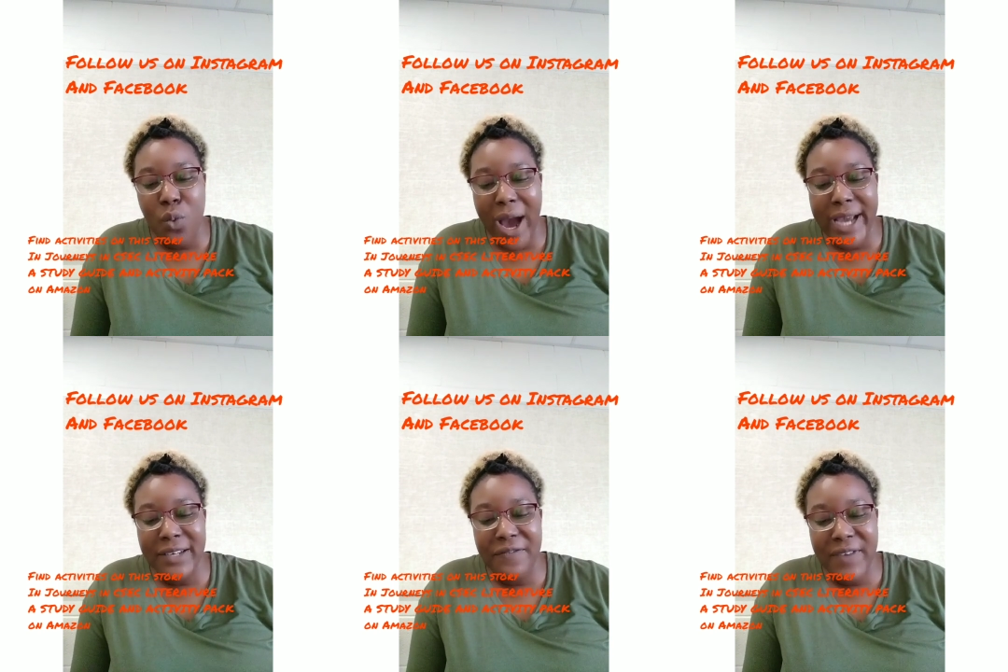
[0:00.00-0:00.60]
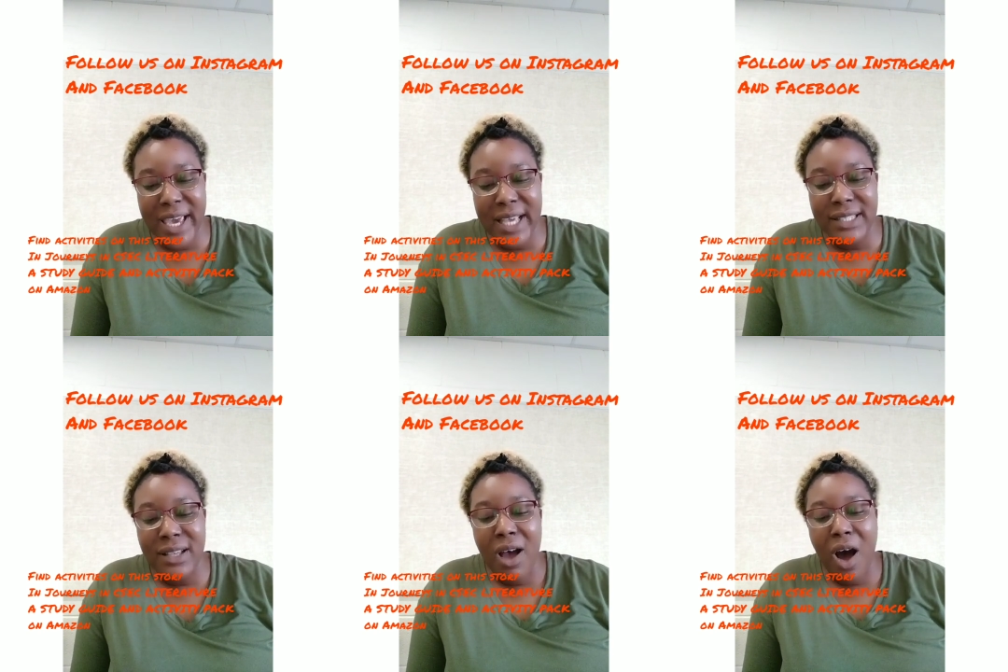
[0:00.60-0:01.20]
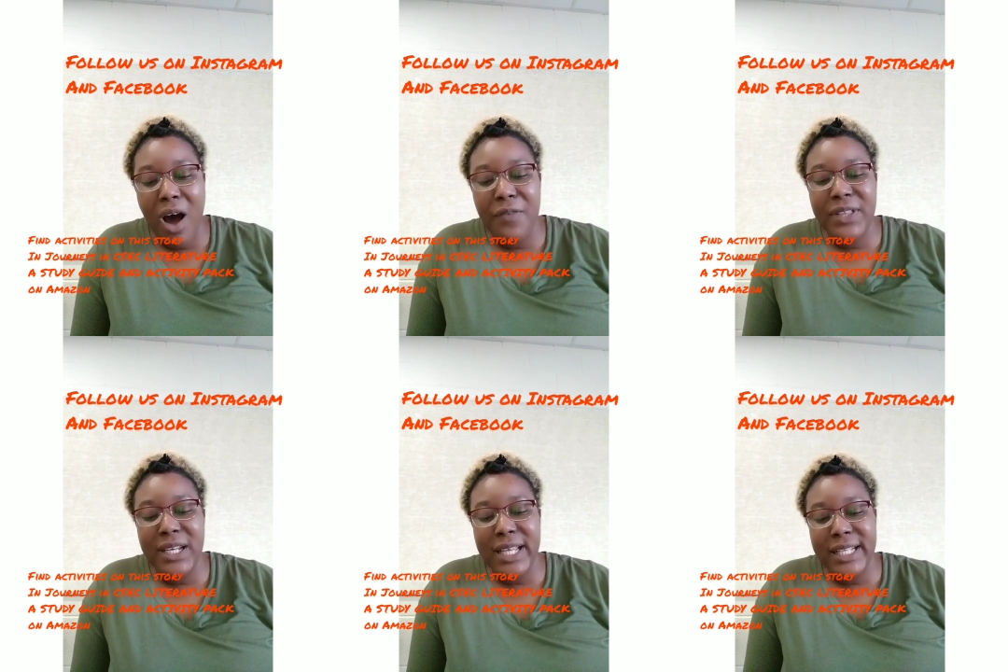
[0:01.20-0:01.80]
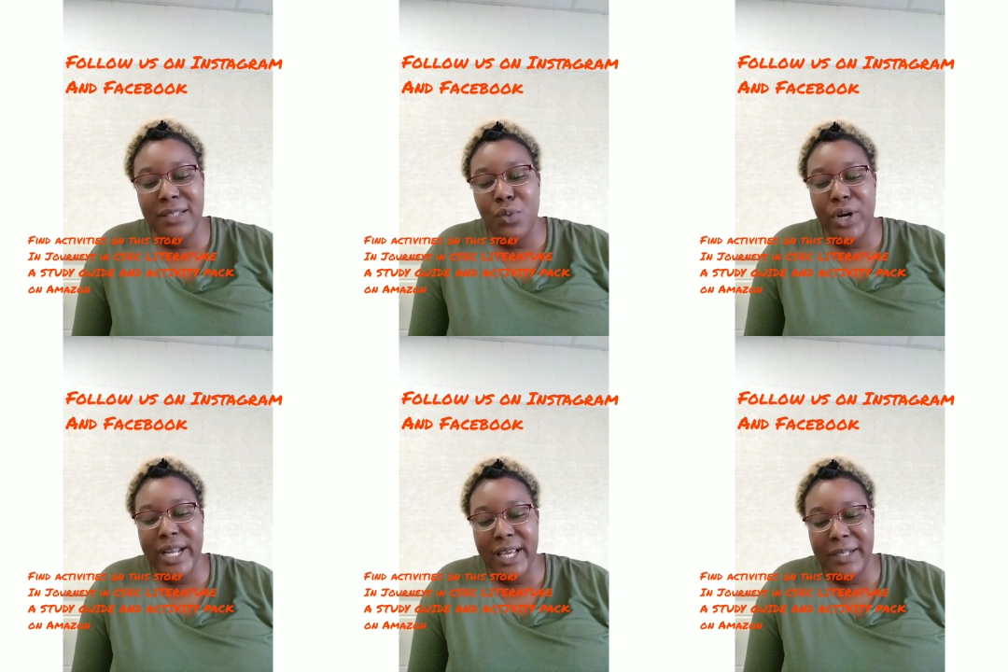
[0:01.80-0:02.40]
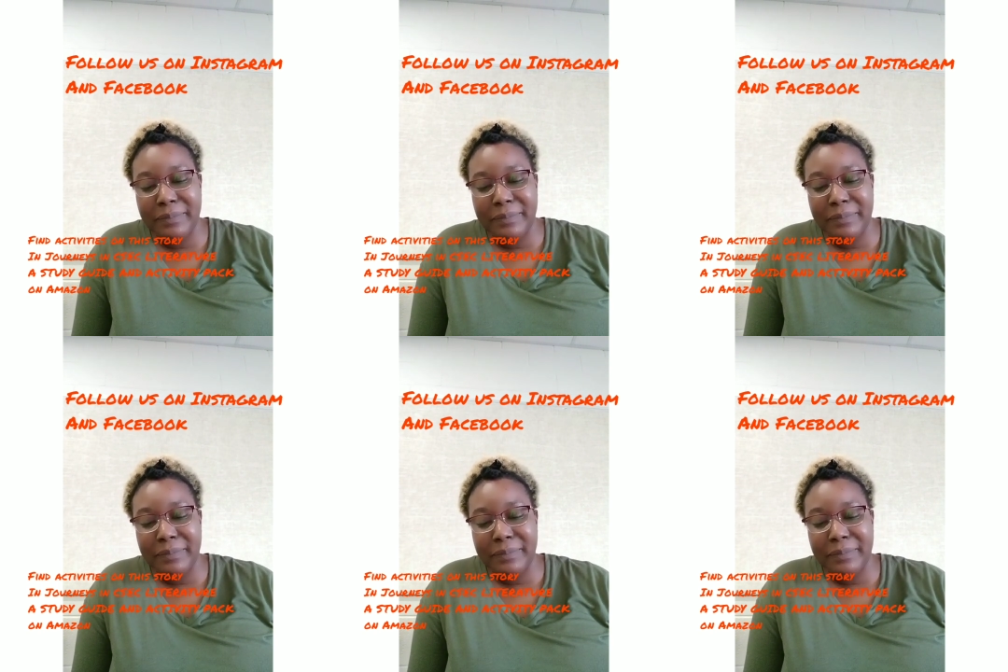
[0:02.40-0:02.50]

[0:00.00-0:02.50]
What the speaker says: white face of the late morning,